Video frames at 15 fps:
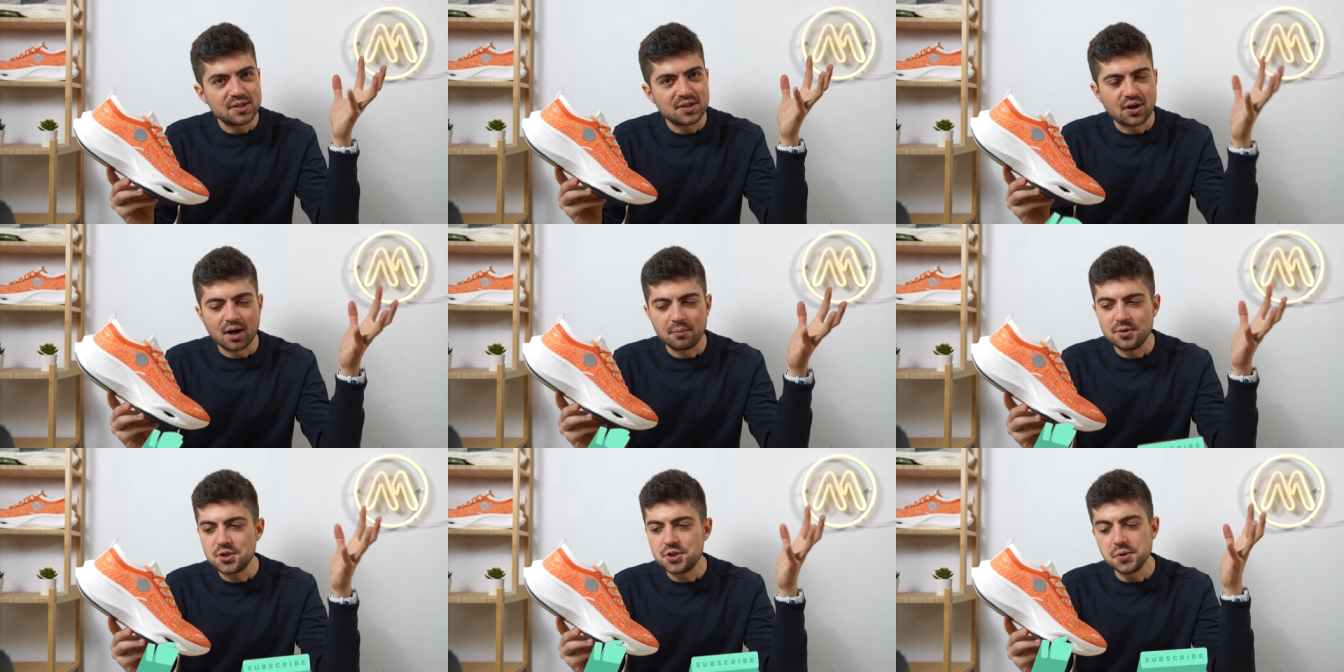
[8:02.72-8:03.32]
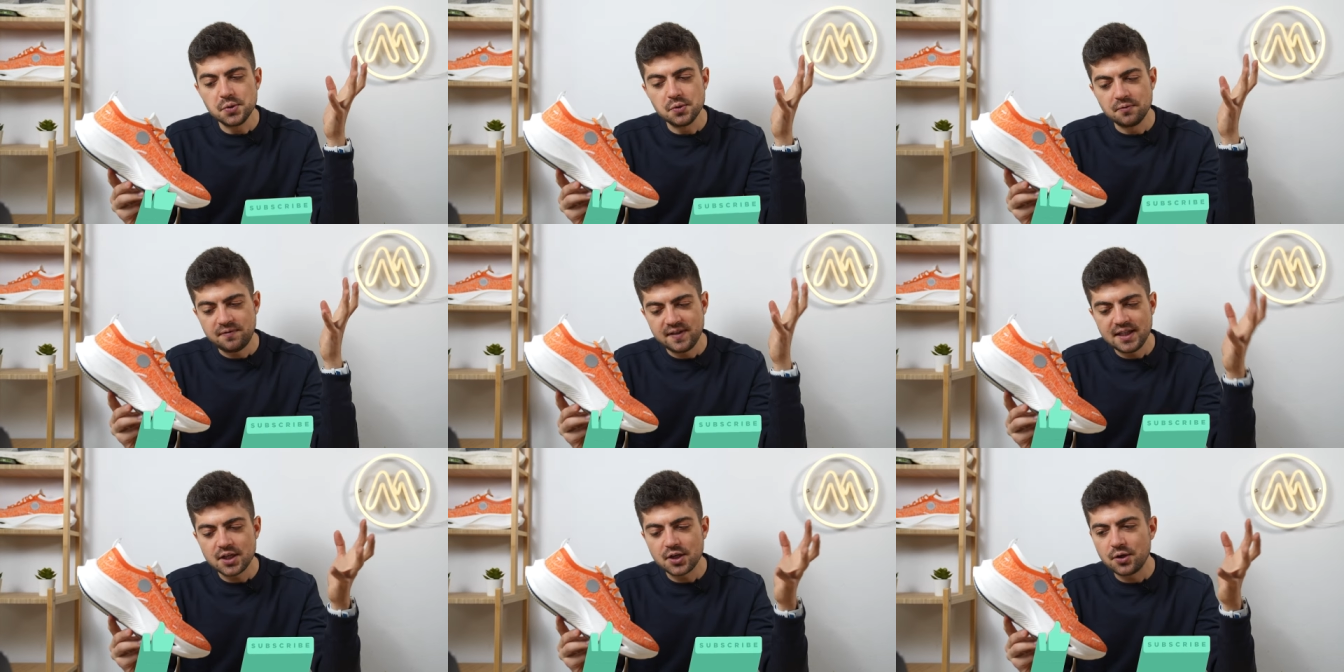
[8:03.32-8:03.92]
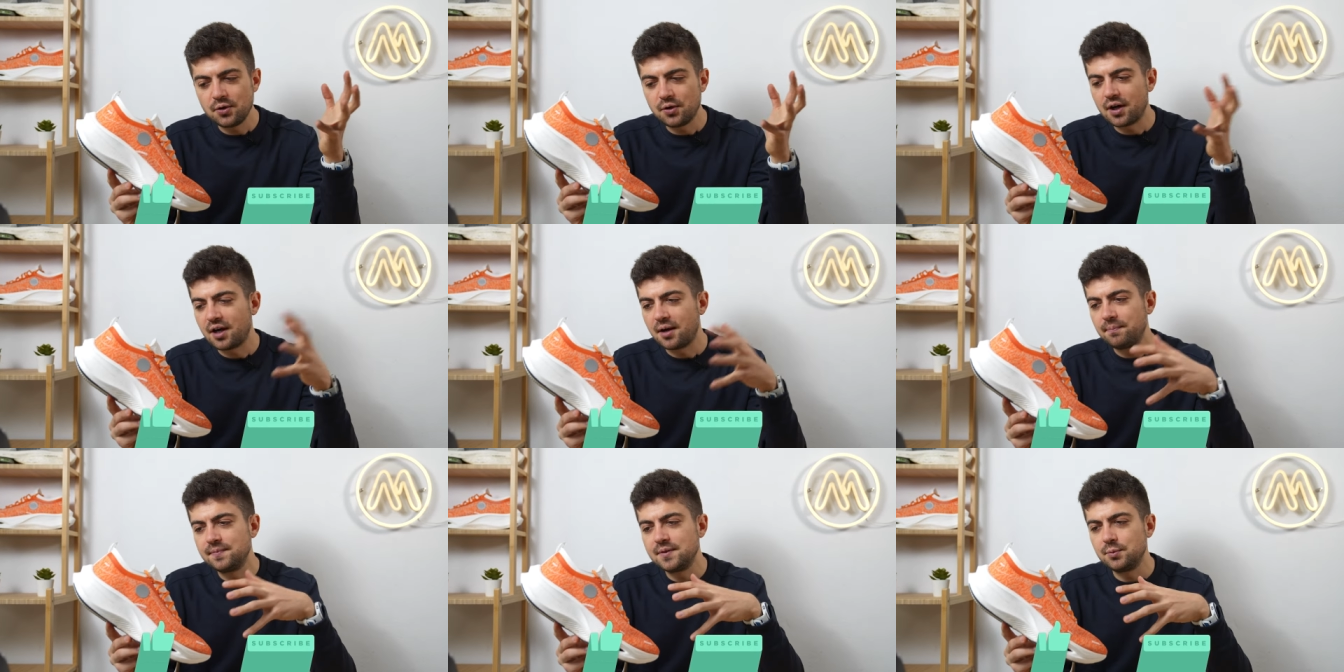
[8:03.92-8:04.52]
Carbon shoe video
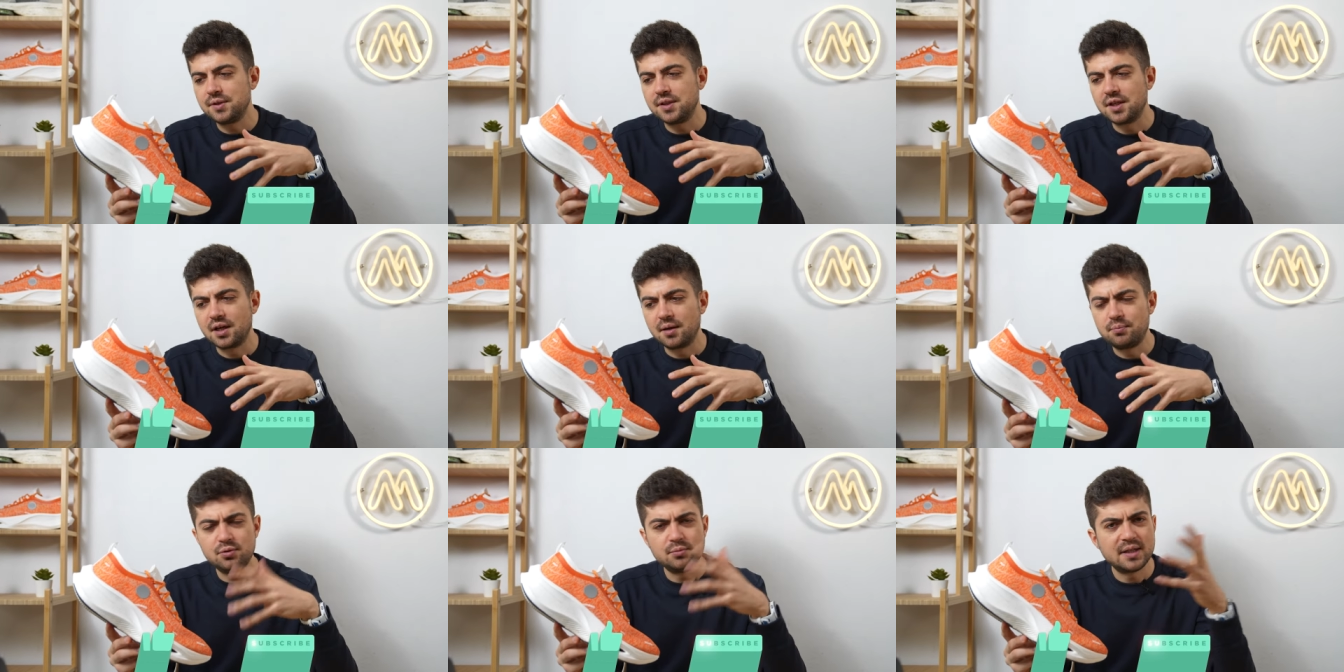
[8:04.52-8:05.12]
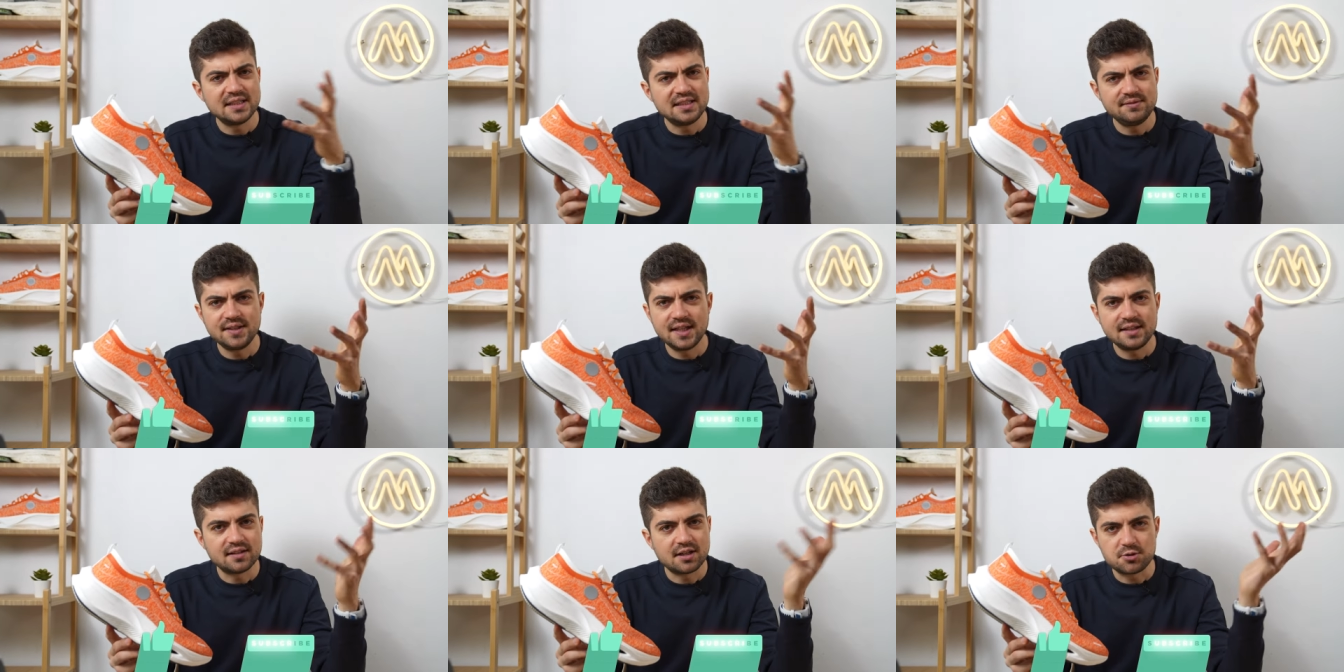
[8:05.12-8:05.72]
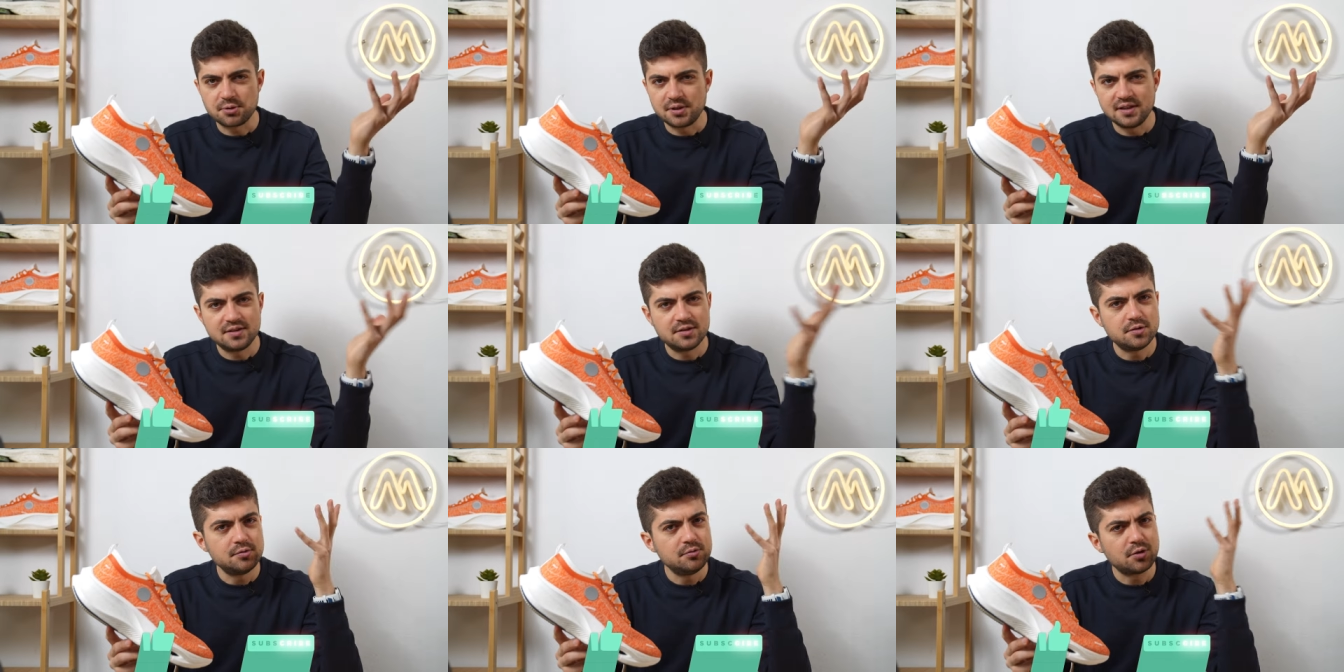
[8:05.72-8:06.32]
um, with the Puma D V eight Nitro Elite
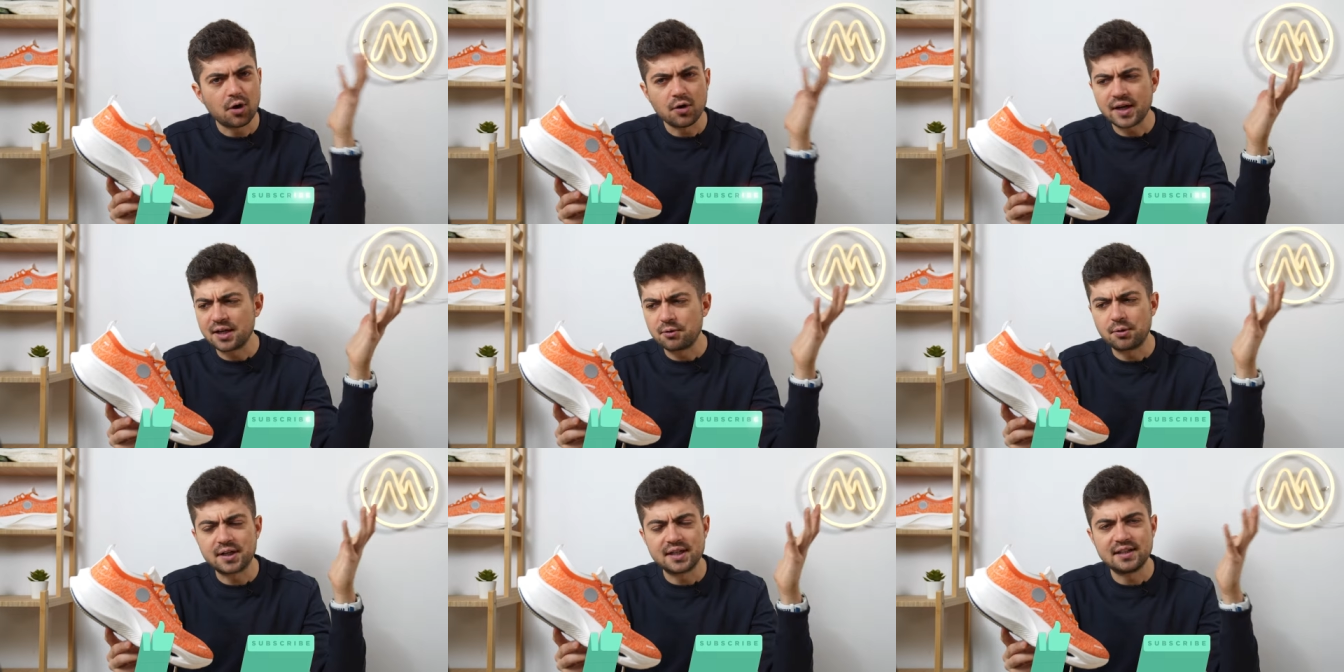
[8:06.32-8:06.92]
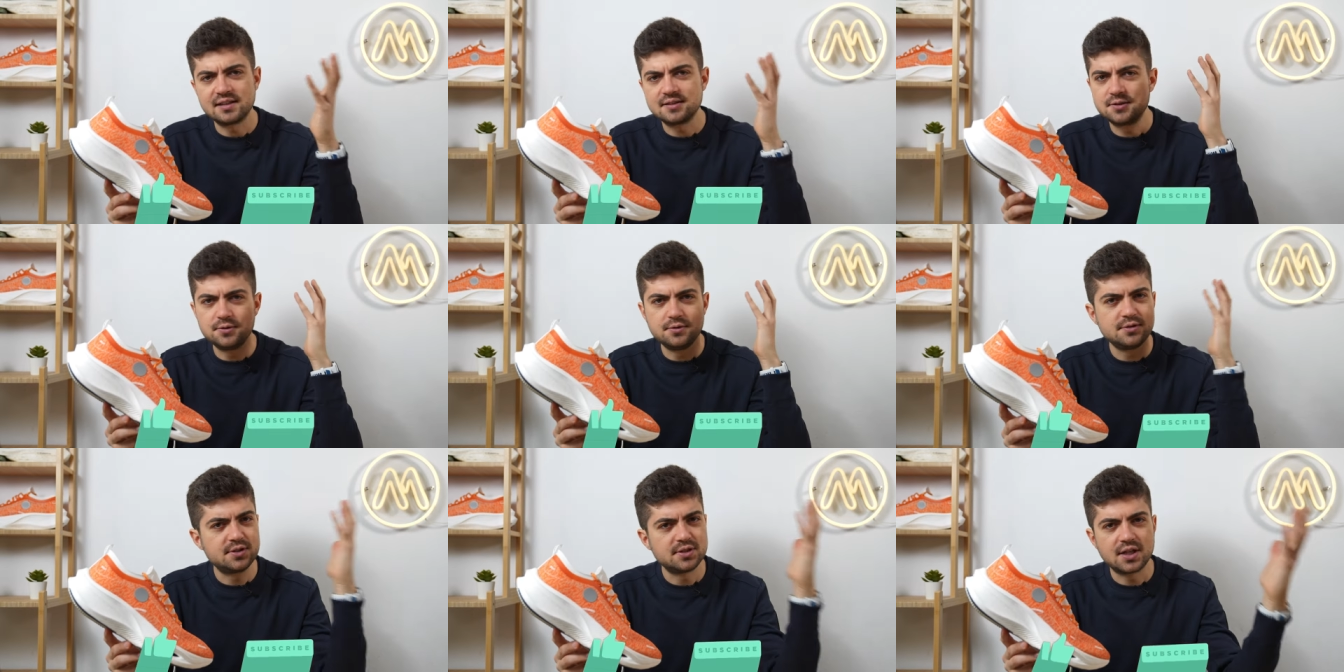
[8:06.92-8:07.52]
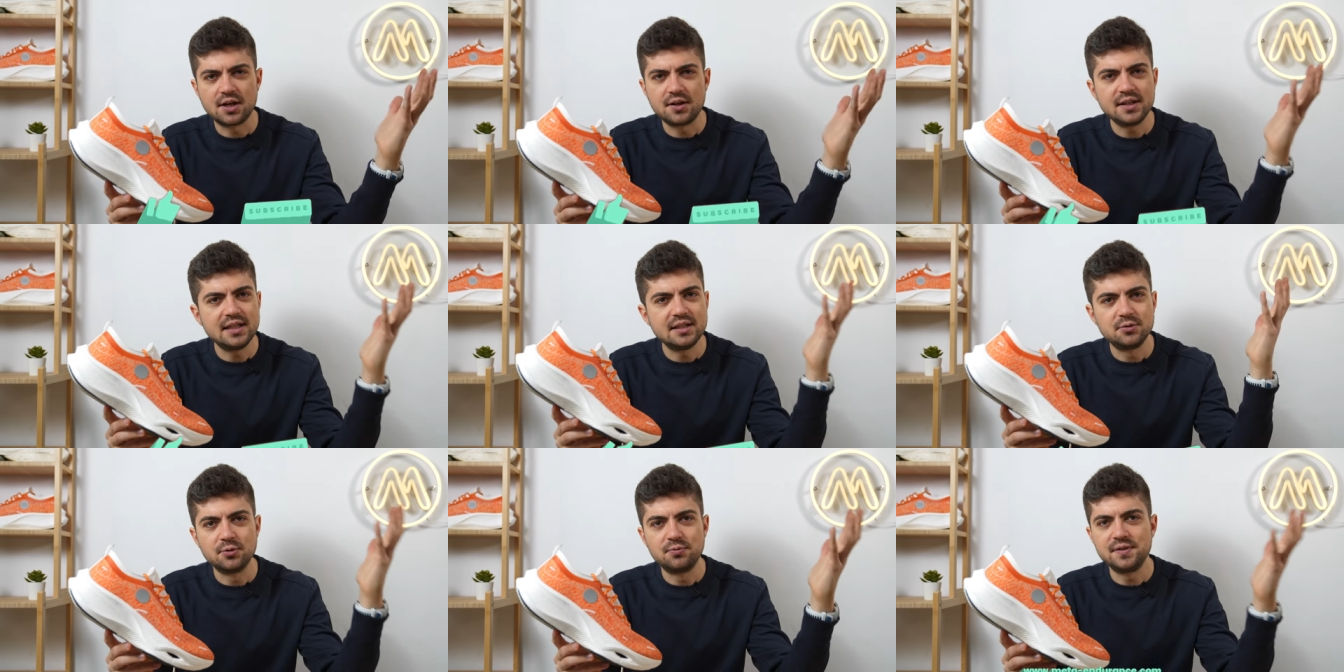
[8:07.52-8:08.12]
two, Hoka Rocket X two, Saucony
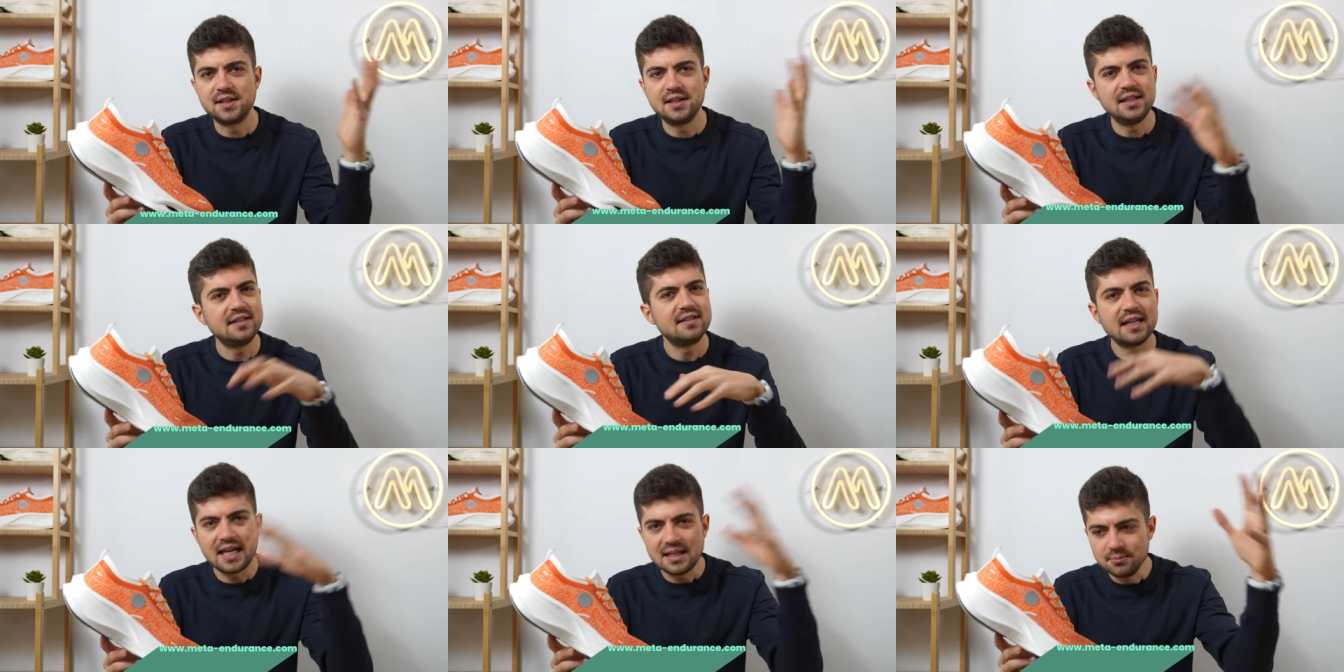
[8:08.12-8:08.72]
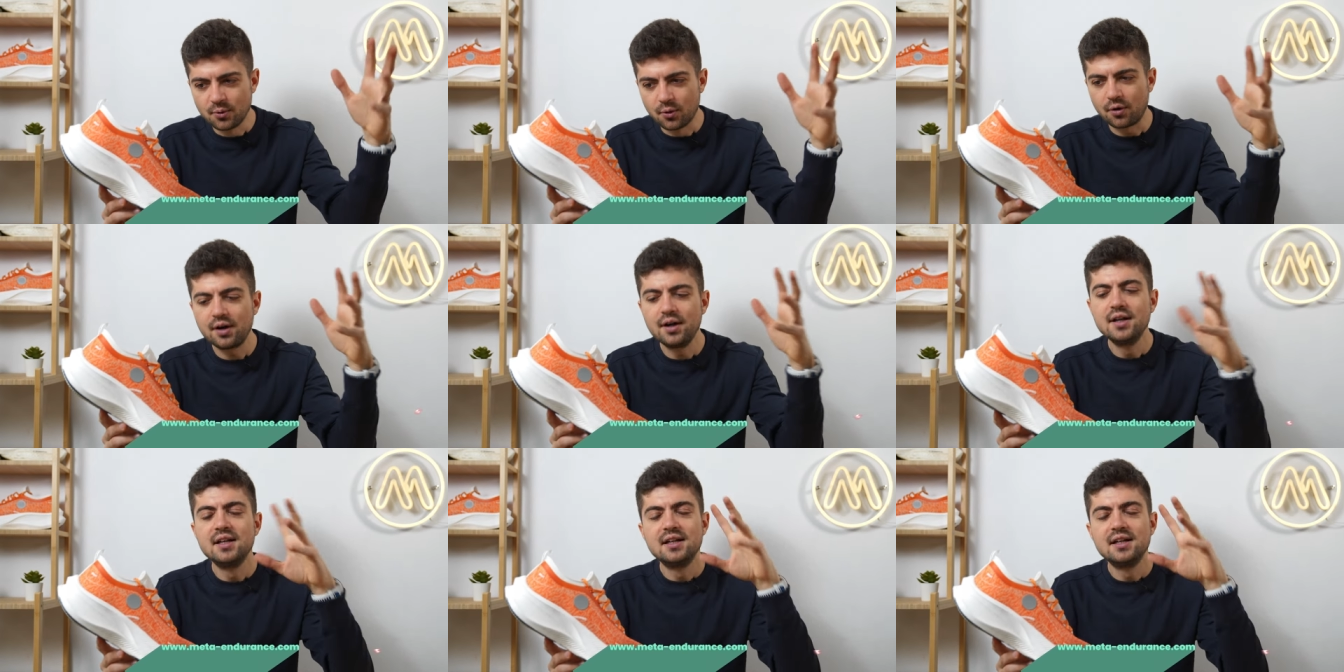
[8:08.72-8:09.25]
Endorphin Elite, and more.